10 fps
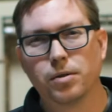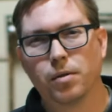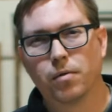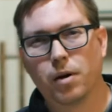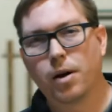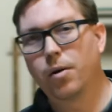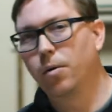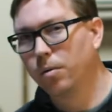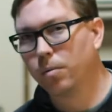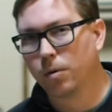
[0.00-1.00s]
a very
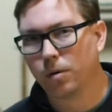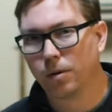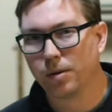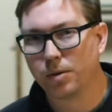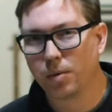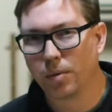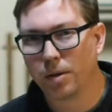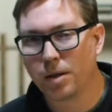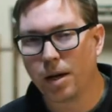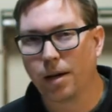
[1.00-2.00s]
old world
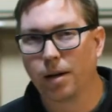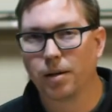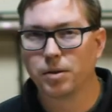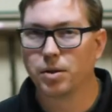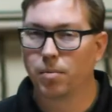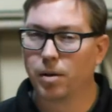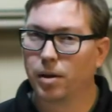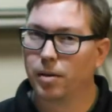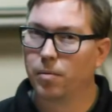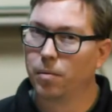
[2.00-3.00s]
instrument and something
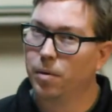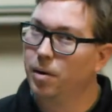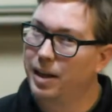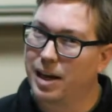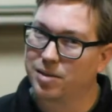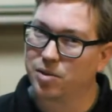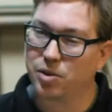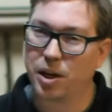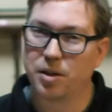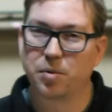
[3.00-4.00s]
that really hasn't
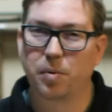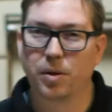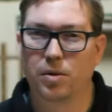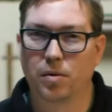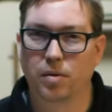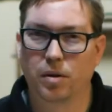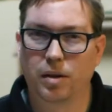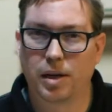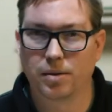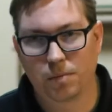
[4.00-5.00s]
changed much over the
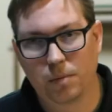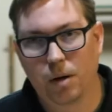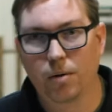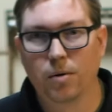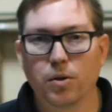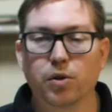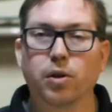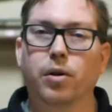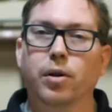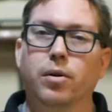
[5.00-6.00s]
last 100
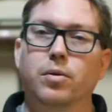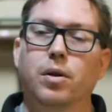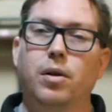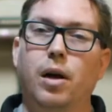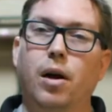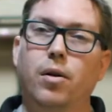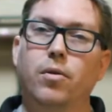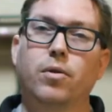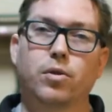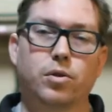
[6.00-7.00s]

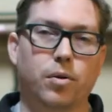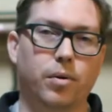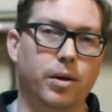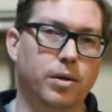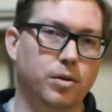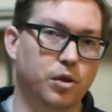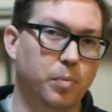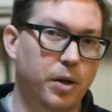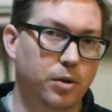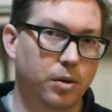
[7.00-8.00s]
or so years,
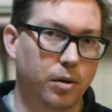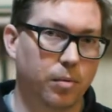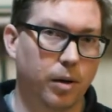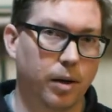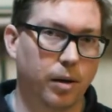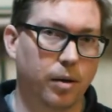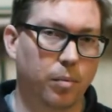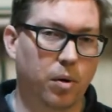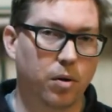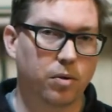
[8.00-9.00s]
especially the way that the
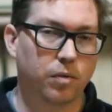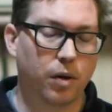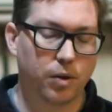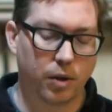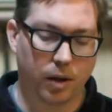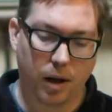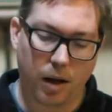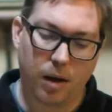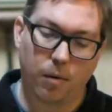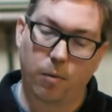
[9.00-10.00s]
parts function,
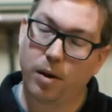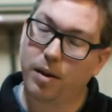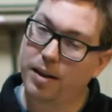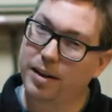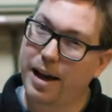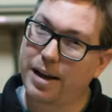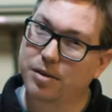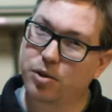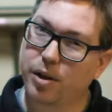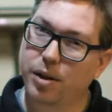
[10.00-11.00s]
one thing that
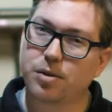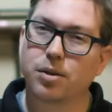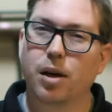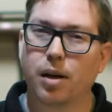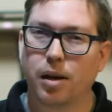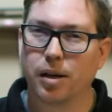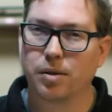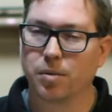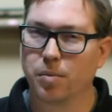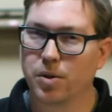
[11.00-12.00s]
has changed
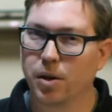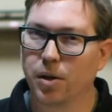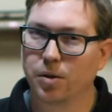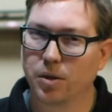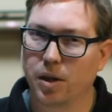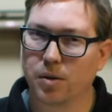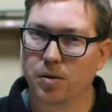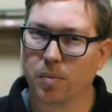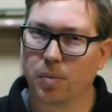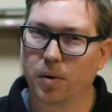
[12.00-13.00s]
is the materials they use
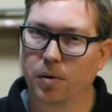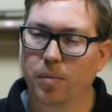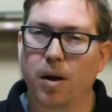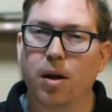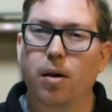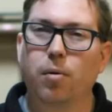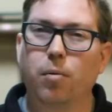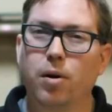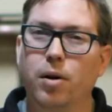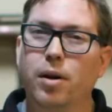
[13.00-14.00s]
to build them.
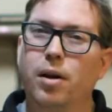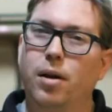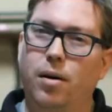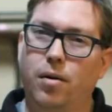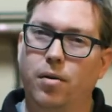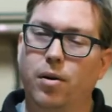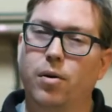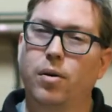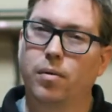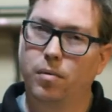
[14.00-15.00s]
Wood, although